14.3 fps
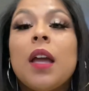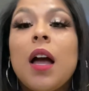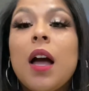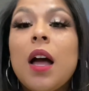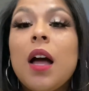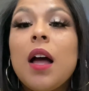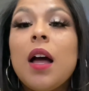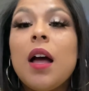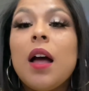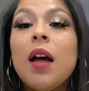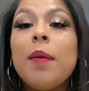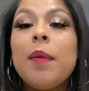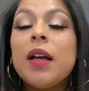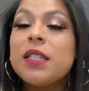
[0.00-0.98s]

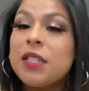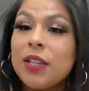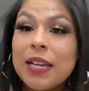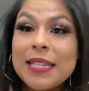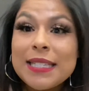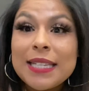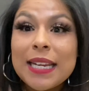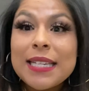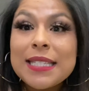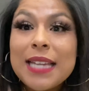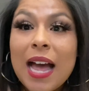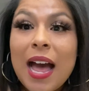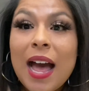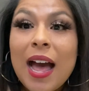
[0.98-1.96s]
I'll see you guys next
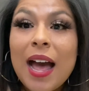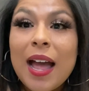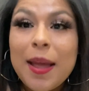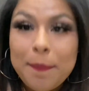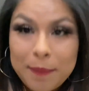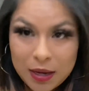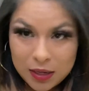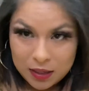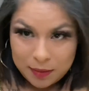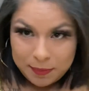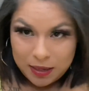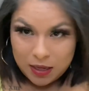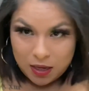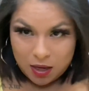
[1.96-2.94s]
time. Look at
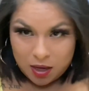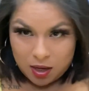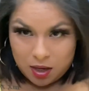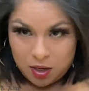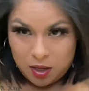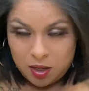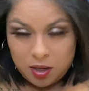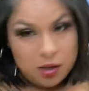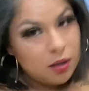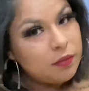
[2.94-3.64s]
my hair.